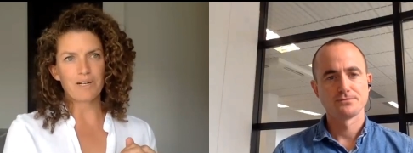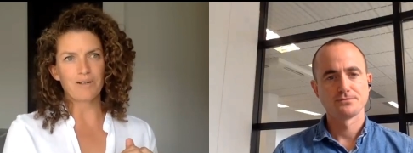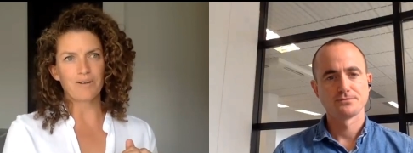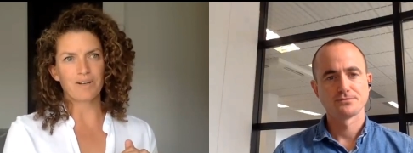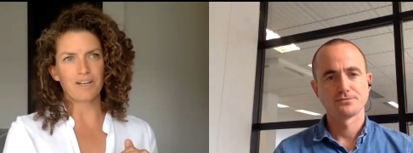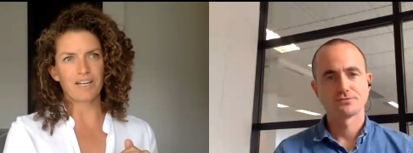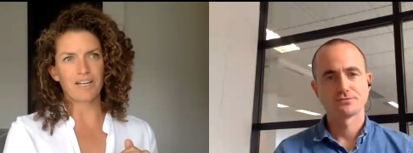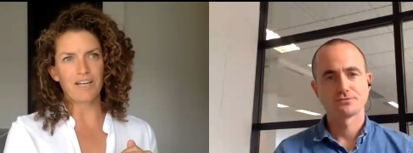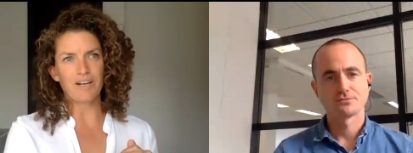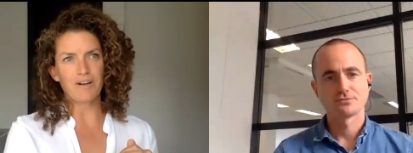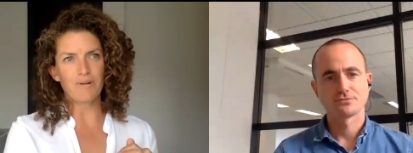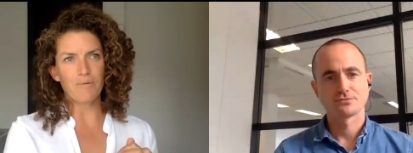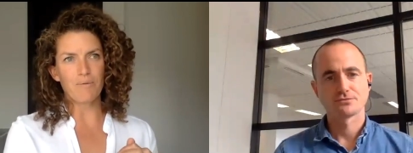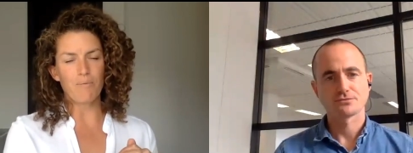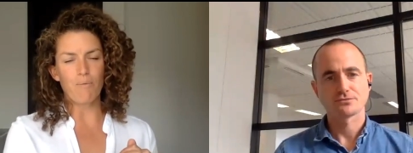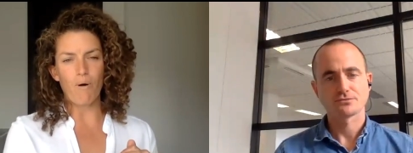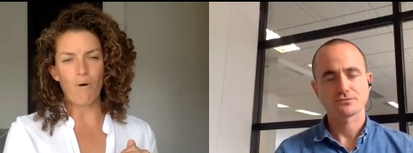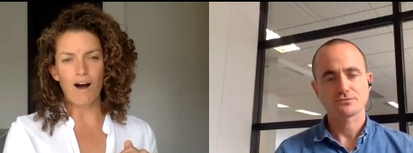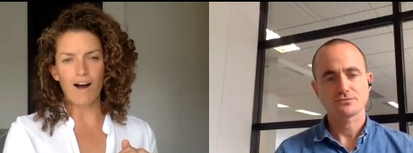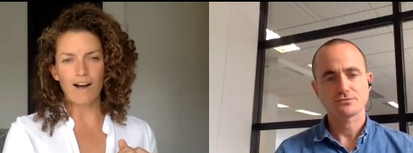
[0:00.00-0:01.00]
Speaker 1: look at
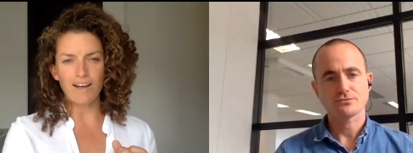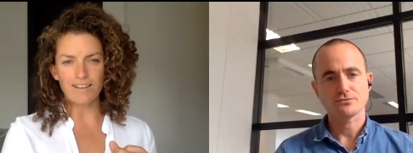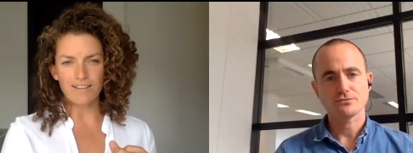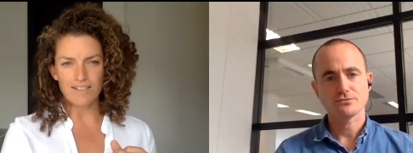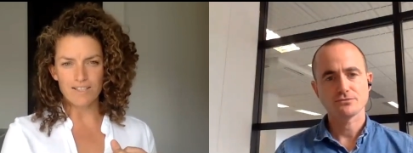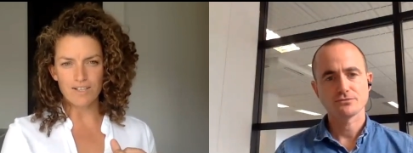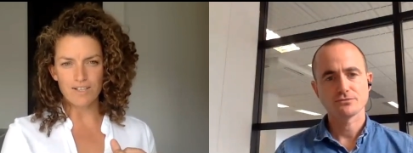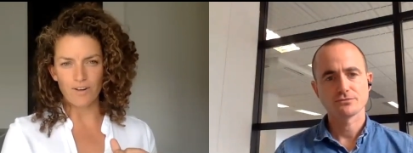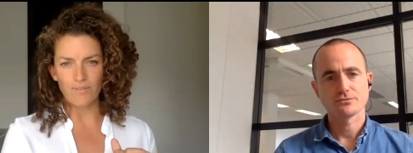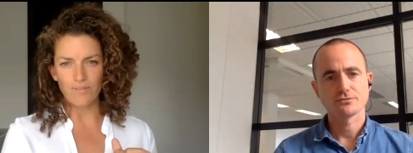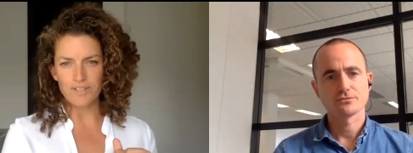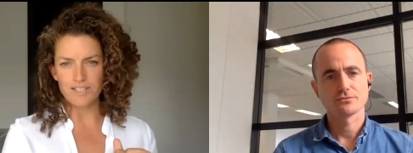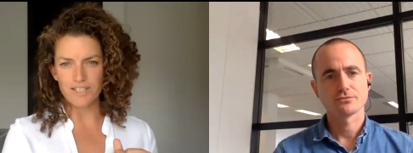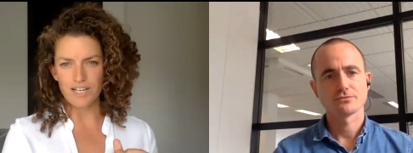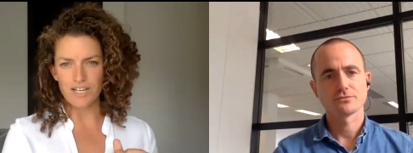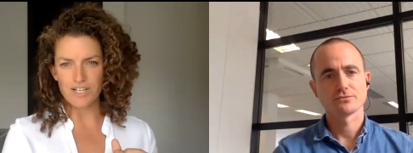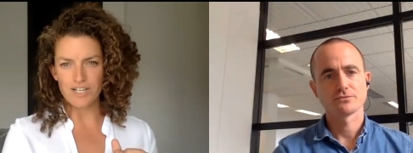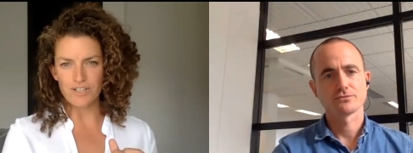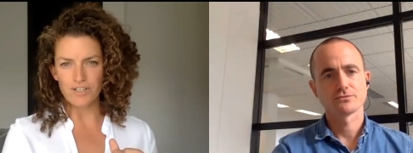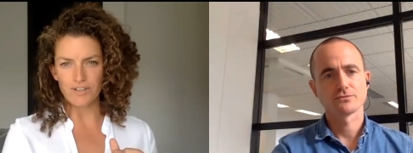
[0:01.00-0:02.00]
why this
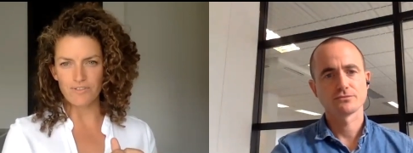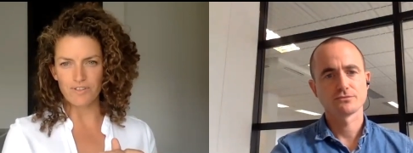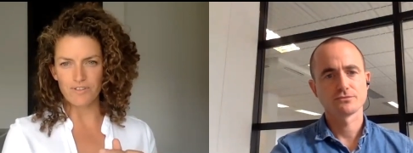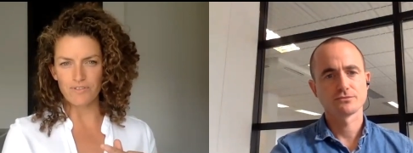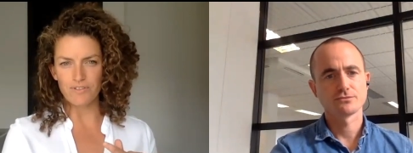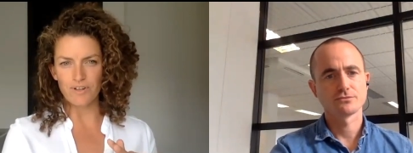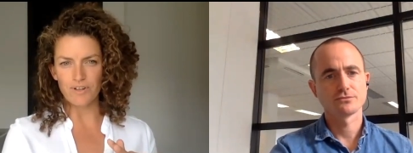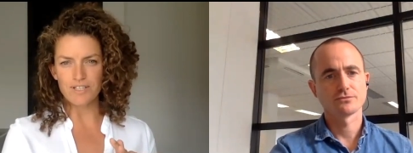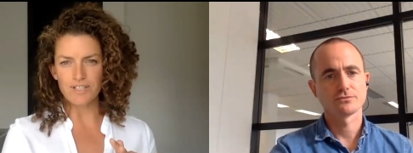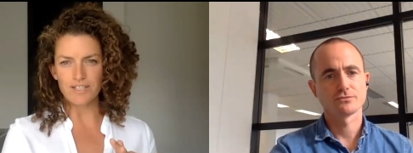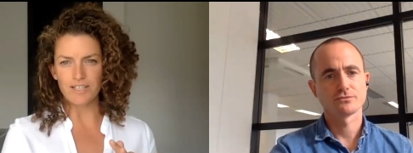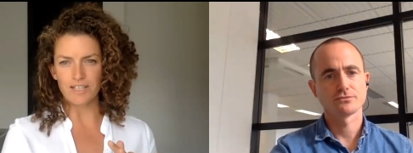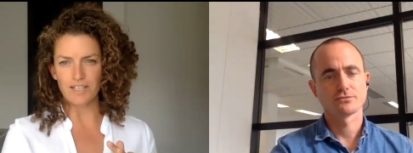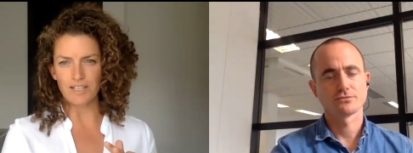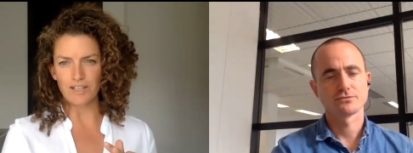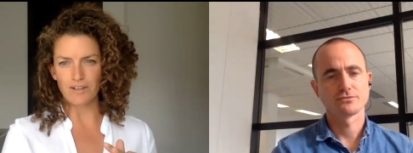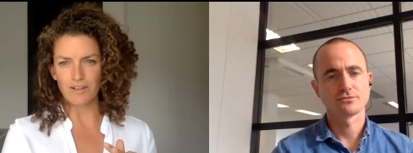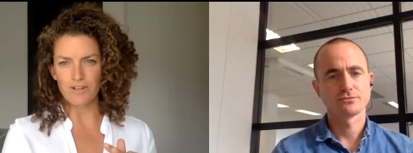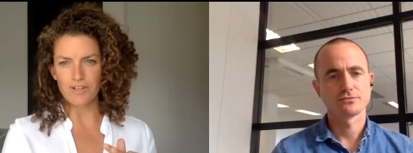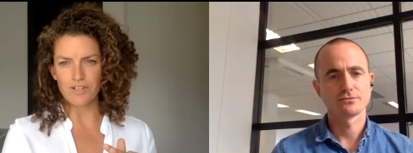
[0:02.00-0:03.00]
conversation of diversity
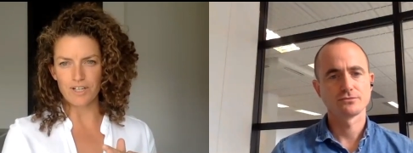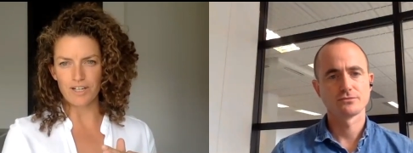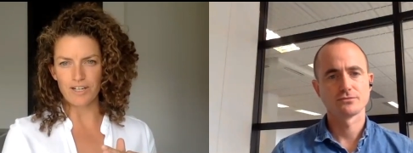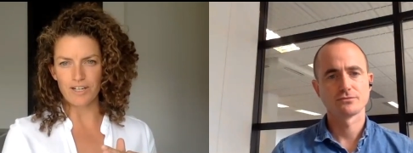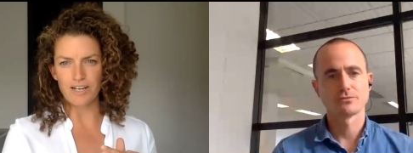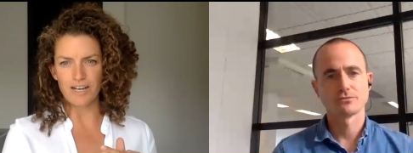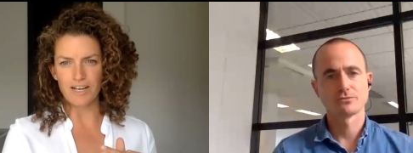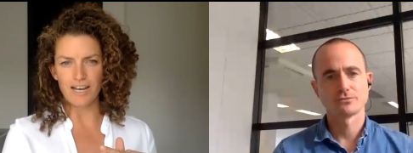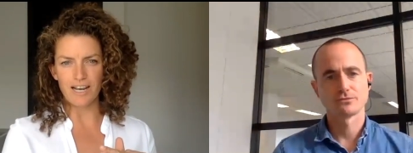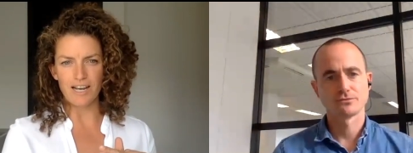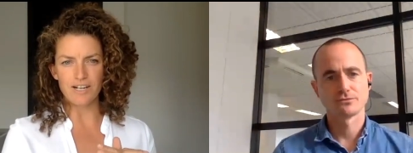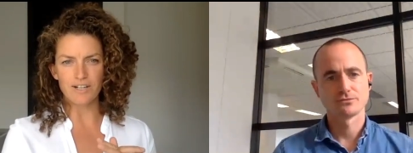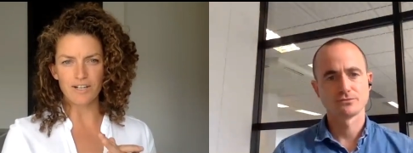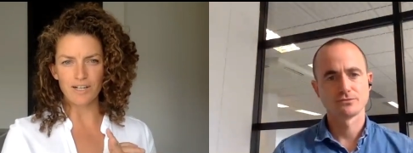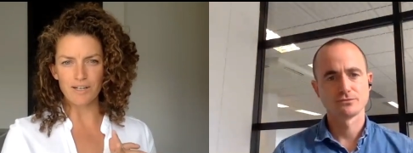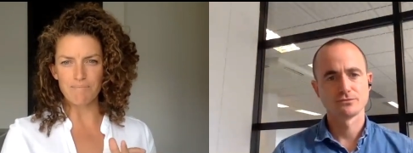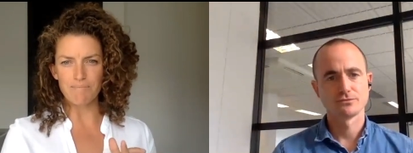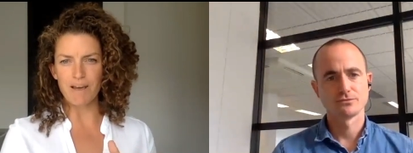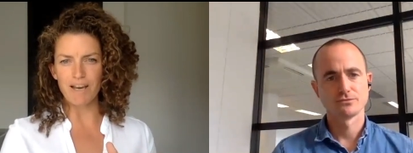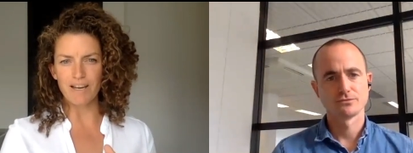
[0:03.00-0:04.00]
inclusion
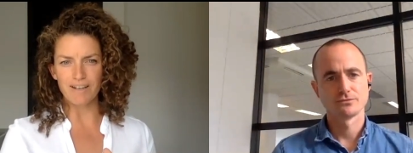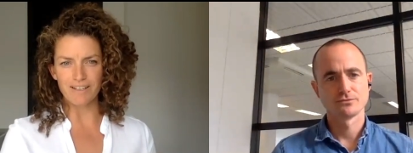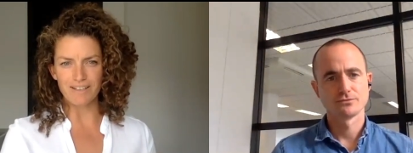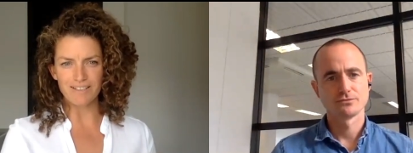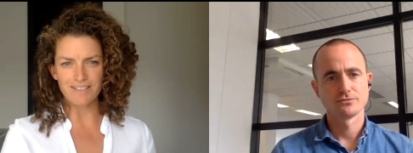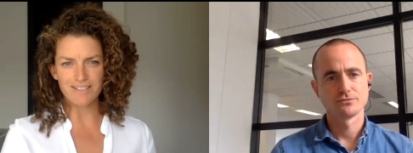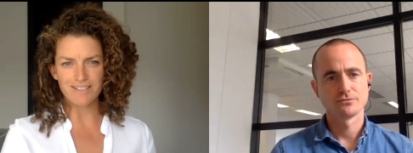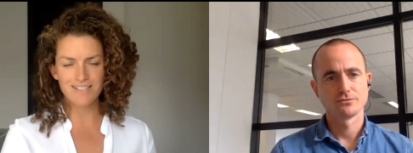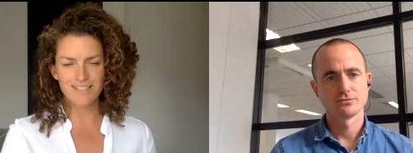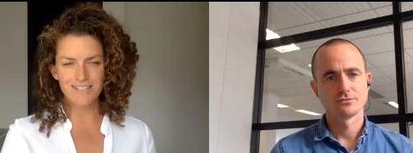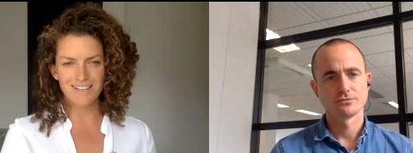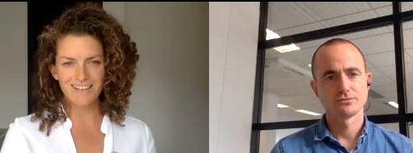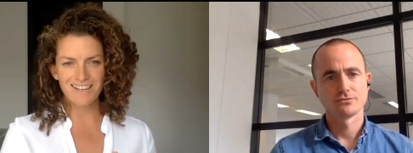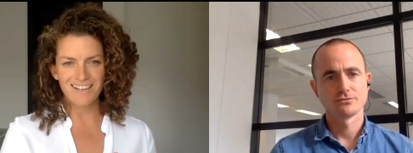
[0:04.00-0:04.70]
actually matters,